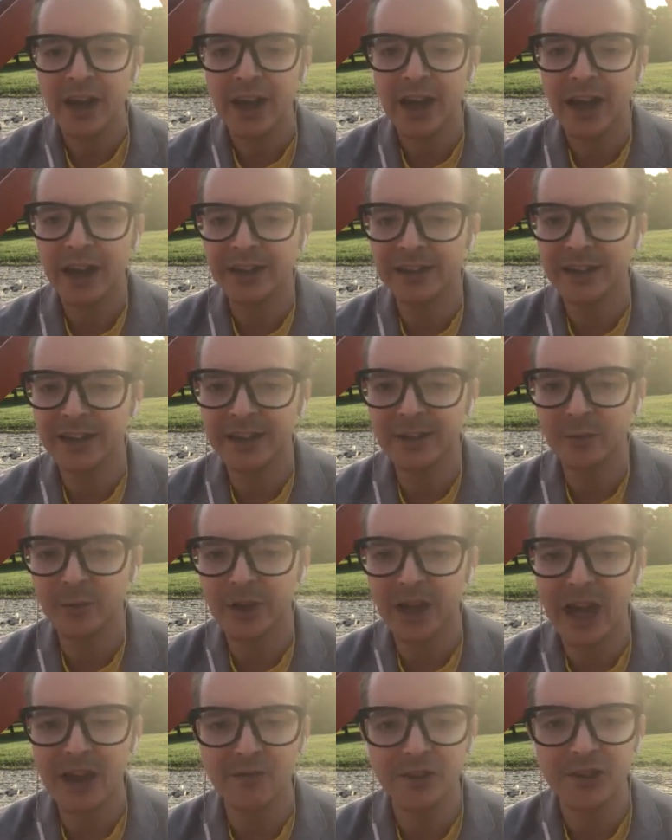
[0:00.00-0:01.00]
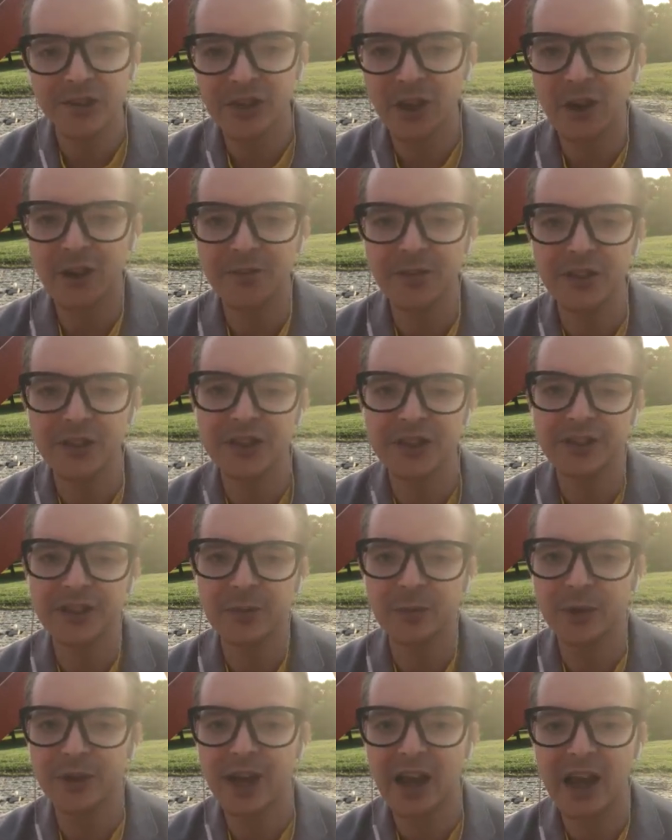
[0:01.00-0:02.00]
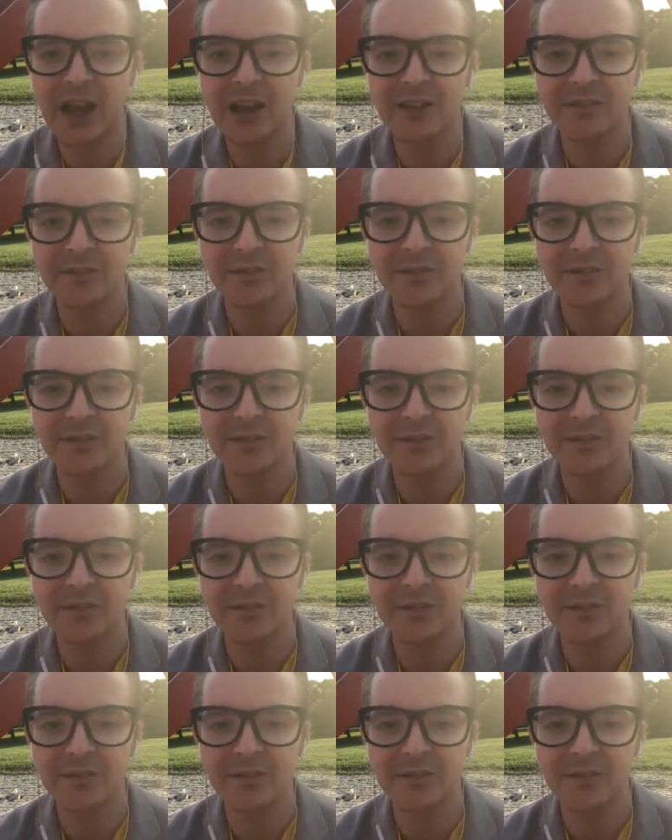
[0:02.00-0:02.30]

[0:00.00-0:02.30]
and then we have Starfish, and then we have